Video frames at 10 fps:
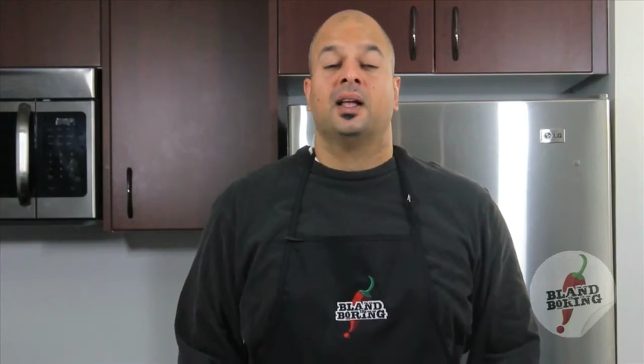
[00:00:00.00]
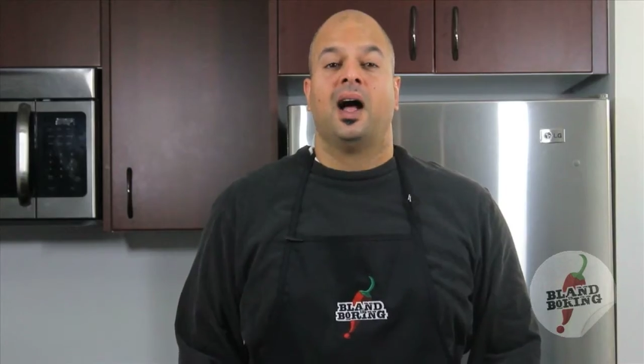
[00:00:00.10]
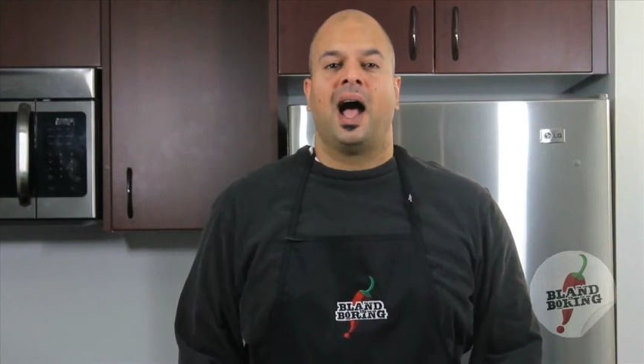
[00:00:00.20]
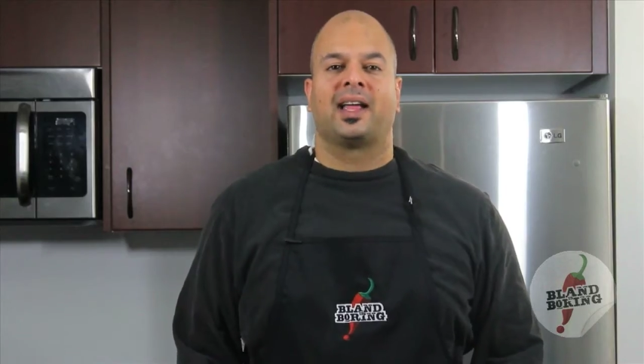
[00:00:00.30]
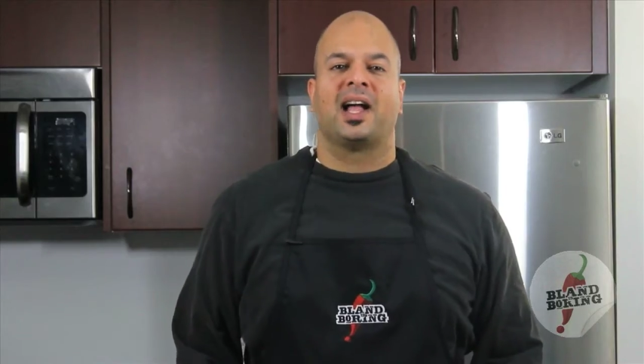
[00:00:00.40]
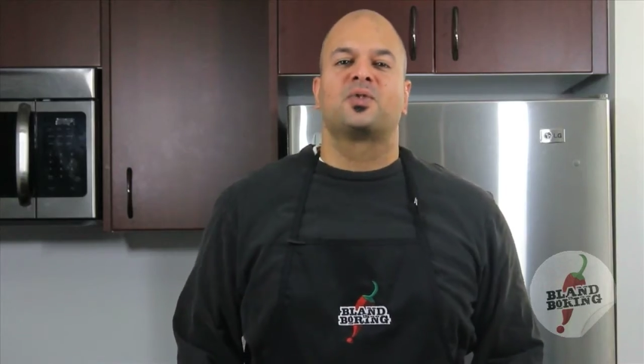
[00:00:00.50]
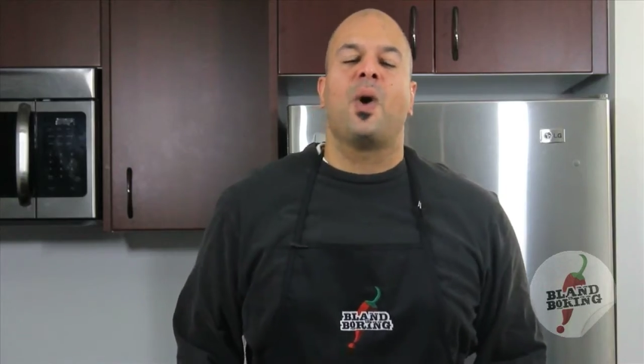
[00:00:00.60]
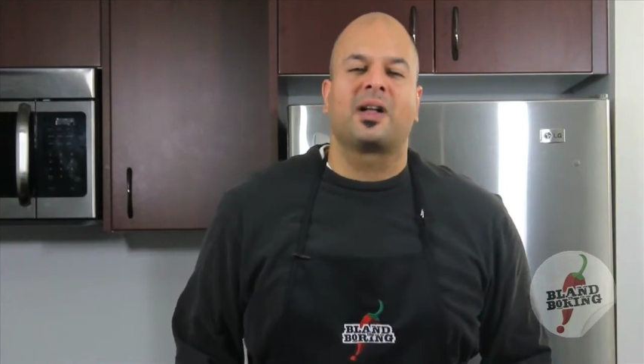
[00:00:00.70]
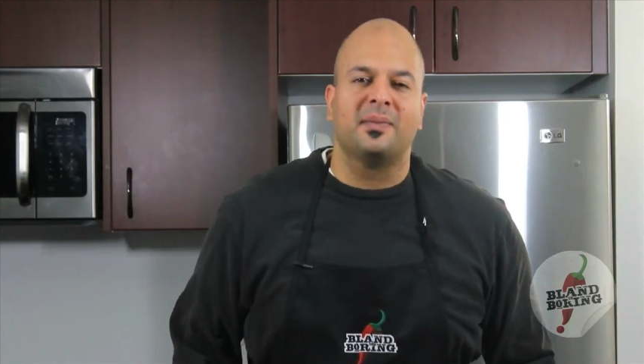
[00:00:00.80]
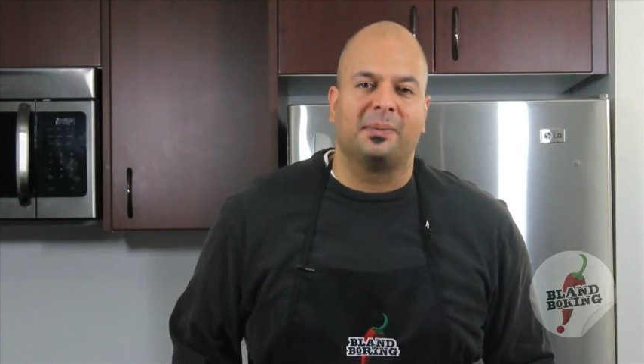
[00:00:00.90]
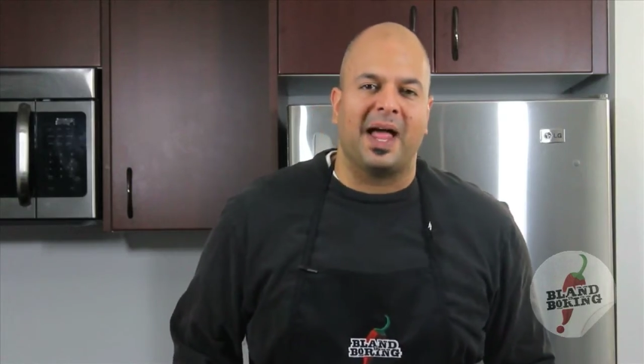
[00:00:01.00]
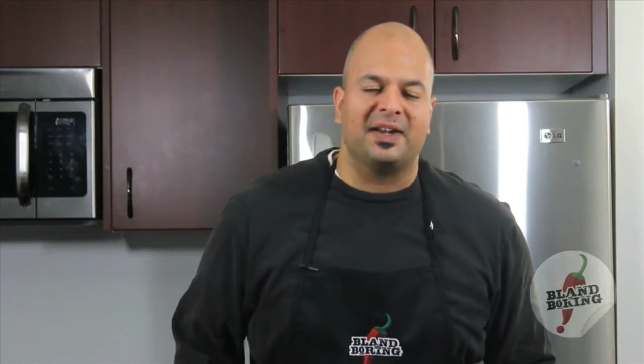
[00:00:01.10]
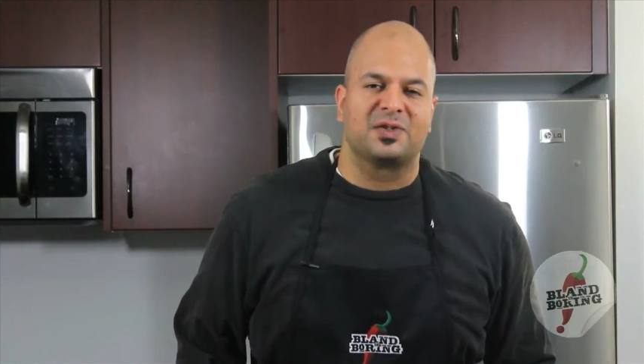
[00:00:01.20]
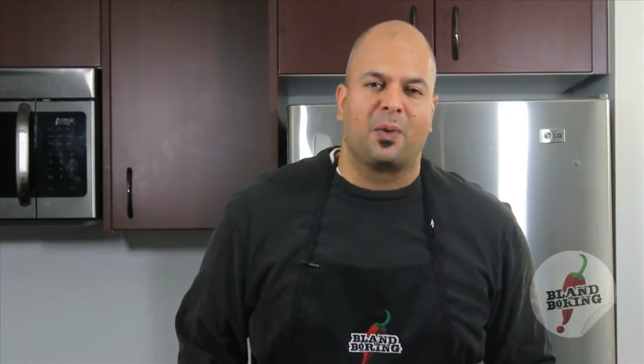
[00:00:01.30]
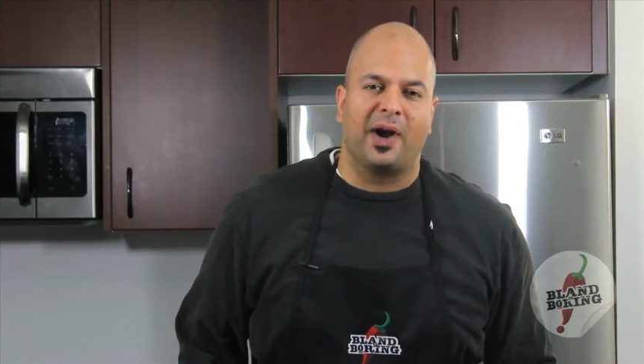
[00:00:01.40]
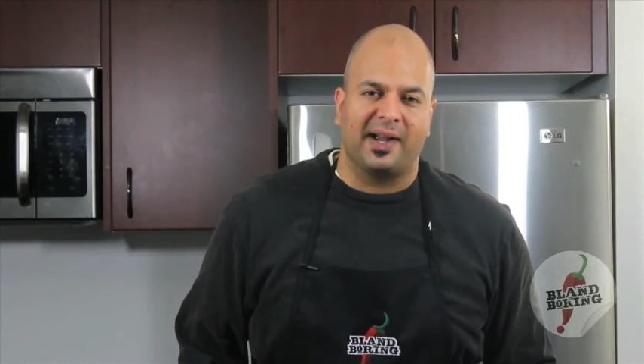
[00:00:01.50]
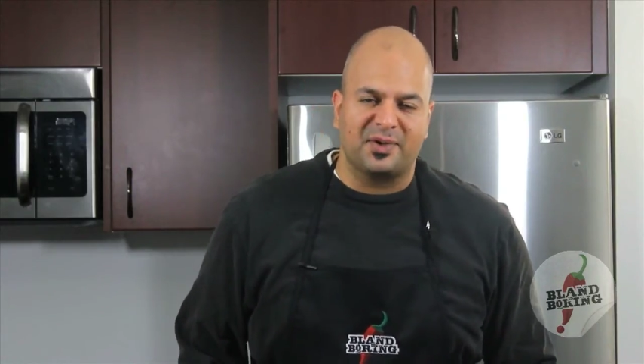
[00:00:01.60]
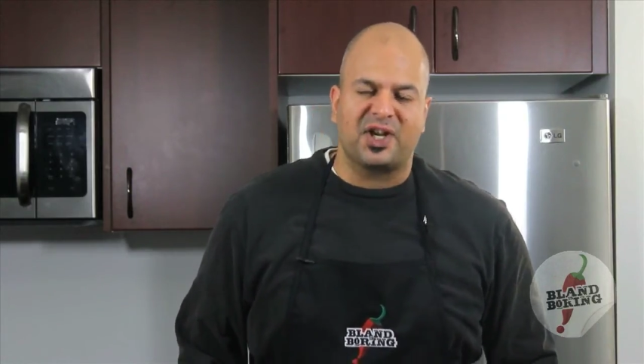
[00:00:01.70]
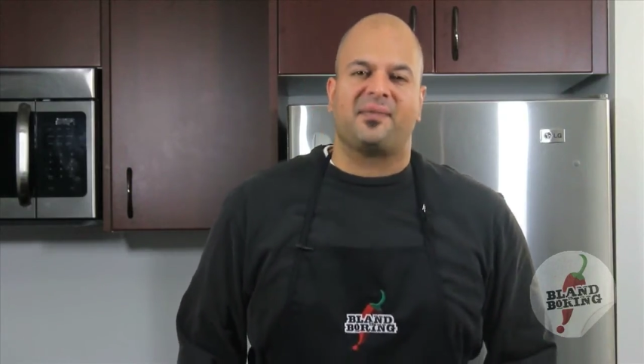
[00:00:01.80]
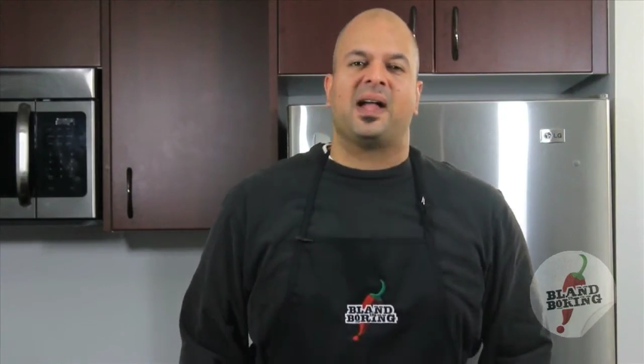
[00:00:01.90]
Hi guys, welcome to Bland is Boring. I'm
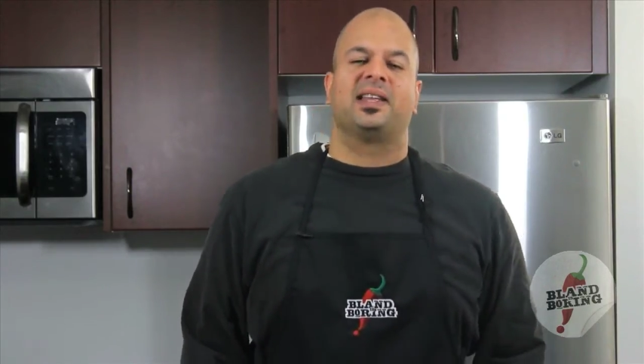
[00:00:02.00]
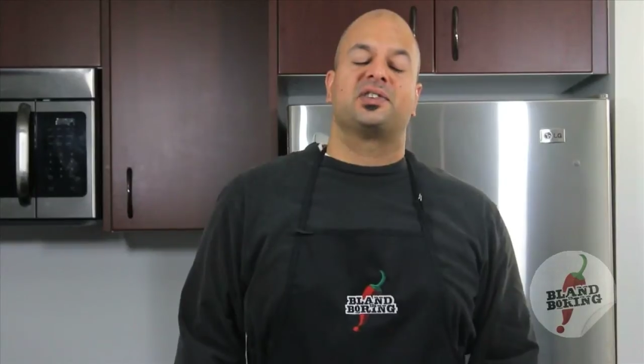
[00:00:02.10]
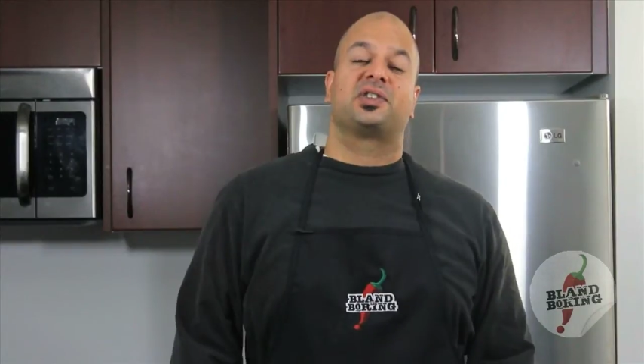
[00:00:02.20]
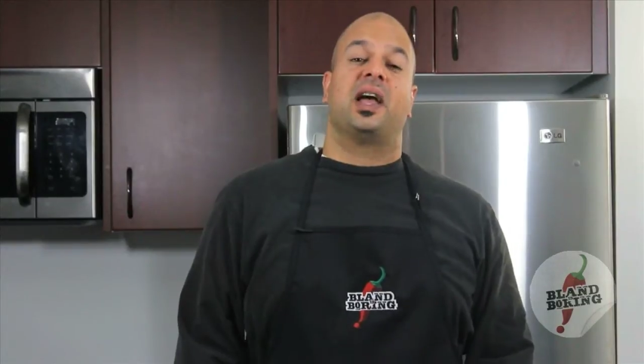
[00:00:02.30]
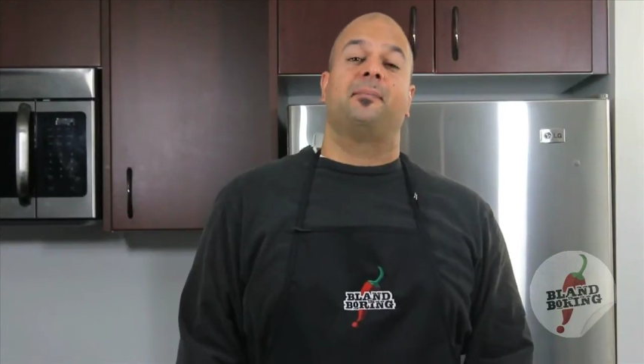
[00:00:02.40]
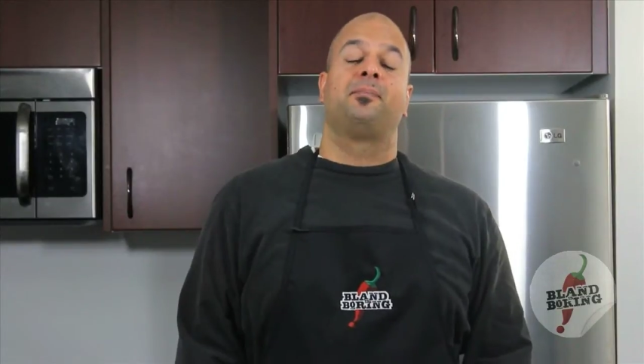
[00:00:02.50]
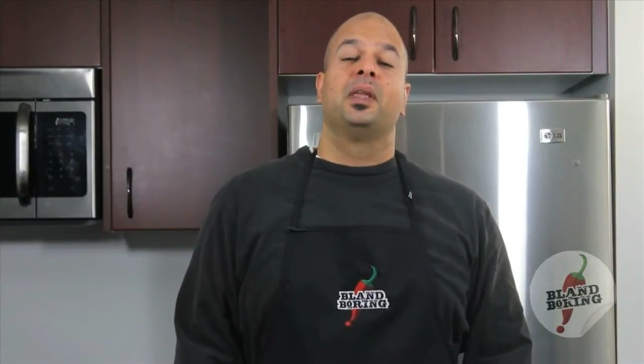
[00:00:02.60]
Chef Ali Hassan.